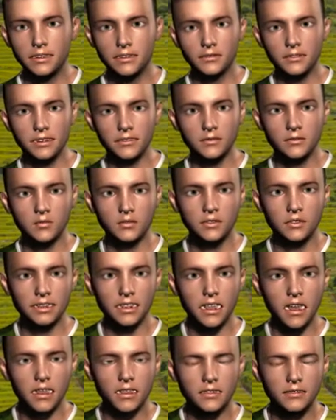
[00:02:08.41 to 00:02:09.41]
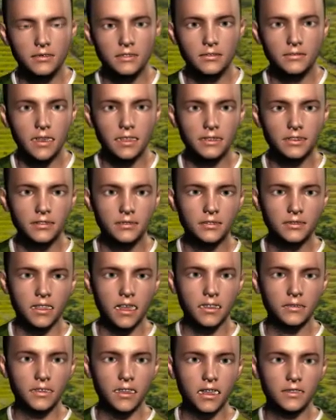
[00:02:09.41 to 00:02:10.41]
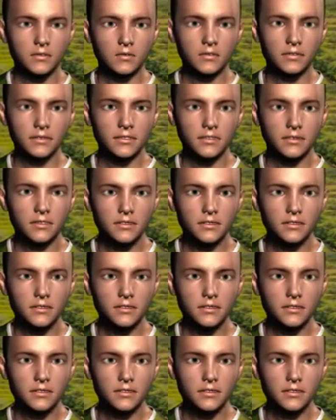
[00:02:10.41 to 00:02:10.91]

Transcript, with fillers: Make yourself an ark of gopher wood.